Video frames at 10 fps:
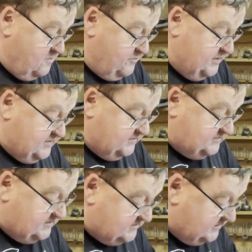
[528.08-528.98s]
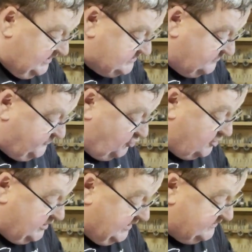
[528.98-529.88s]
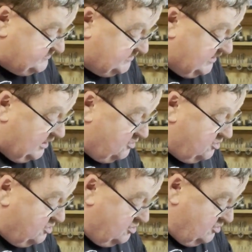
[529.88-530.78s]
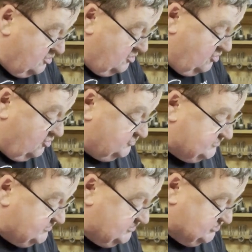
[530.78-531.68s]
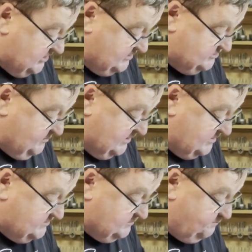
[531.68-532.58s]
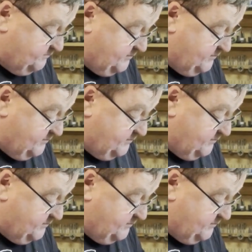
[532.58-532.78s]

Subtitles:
because the selector fork has to go onto the change mechanism